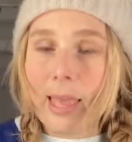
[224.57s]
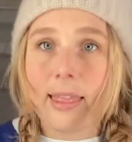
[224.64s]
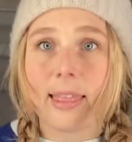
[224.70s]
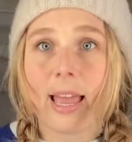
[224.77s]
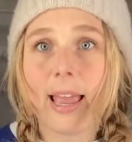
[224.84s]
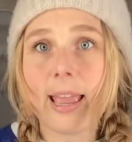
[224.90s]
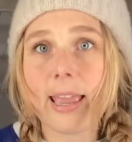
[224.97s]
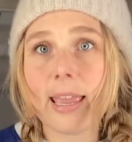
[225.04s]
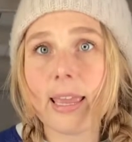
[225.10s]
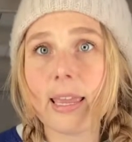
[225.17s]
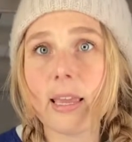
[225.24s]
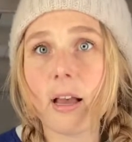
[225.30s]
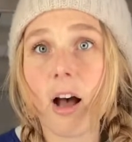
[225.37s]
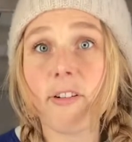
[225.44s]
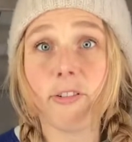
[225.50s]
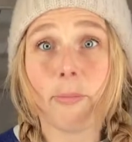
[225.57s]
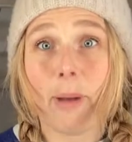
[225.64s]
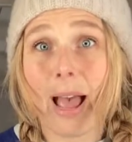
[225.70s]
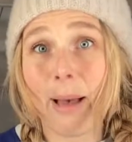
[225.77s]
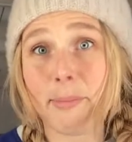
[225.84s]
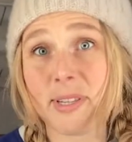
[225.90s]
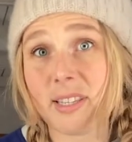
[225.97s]
They are from
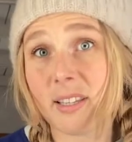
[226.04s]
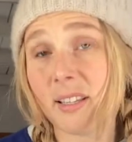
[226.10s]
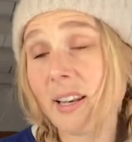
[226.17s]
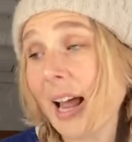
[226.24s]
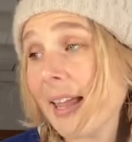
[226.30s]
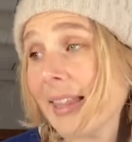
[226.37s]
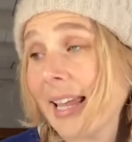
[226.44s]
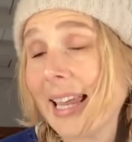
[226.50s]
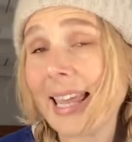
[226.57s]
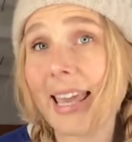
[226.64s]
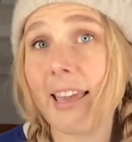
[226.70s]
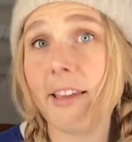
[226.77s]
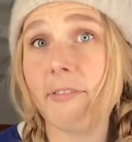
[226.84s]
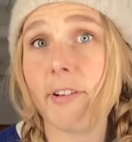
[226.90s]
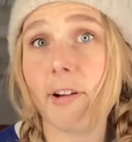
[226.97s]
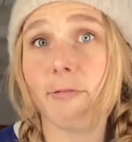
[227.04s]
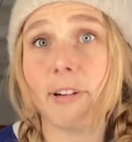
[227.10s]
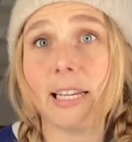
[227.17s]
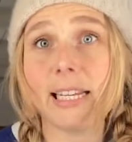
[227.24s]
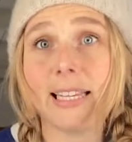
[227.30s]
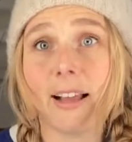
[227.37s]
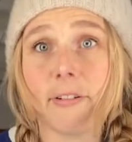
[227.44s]
Amazon and they give a
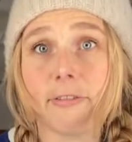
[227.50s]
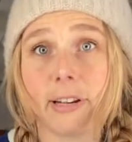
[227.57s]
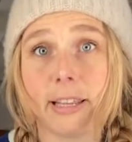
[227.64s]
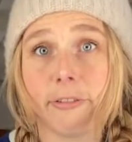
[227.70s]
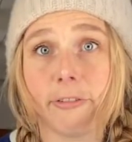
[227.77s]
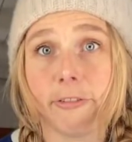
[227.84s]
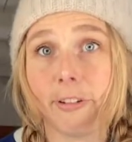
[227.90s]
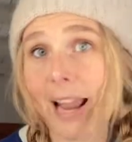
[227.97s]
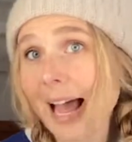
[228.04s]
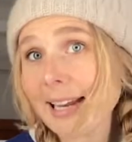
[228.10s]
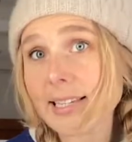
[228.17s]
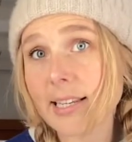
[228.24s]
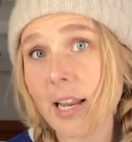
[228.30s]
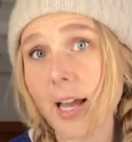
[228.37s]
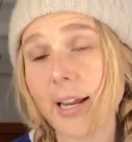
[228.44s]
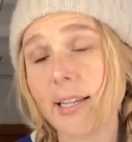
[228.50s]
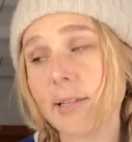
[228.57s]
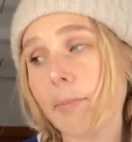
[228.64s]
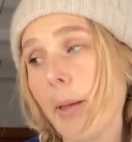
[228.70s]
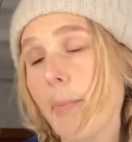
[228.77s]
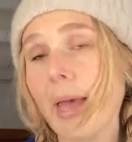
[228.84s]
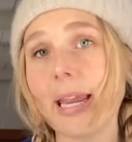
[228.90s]
really lovely flat light to
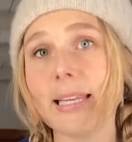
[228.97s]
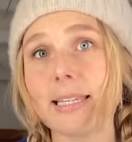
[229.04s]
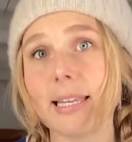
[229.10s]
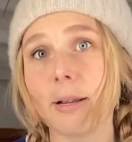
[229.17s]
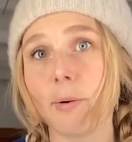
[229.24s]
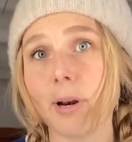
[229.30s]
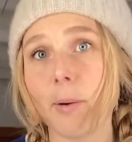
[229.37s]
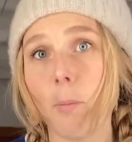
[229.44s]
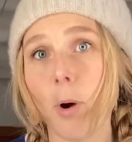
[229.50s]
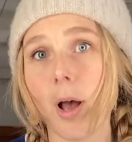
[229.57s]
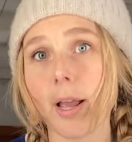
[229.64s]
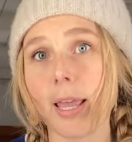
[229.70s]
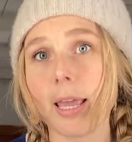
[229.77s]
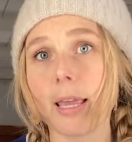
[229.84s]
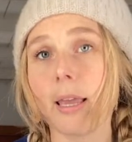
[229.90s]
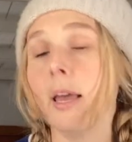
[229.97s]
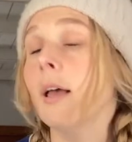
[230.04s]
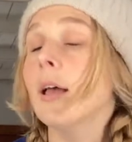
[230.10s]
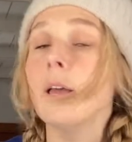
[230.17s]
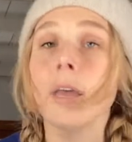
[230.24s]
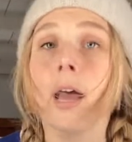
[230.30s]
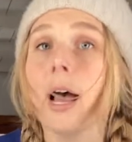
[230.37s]
my painting when I'm working
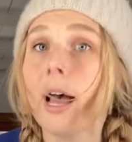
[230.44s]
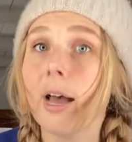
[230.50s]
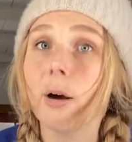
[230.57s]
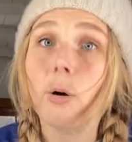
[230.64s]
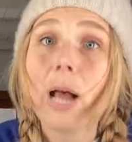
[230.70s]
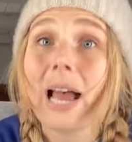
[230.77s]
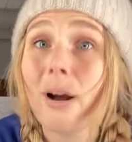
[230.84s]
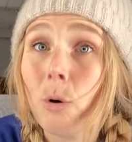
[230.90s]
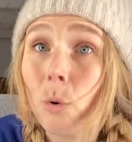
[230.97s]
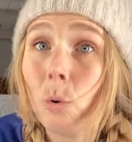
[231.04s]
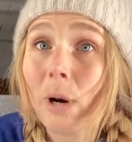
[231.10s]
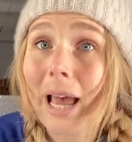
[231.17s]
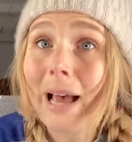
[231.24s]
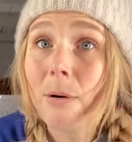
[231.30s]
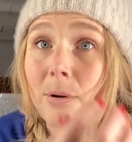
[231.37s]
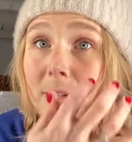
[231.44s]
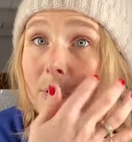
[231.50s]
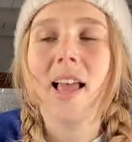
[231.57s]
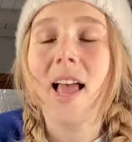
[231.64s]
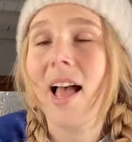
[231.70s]
at all hours.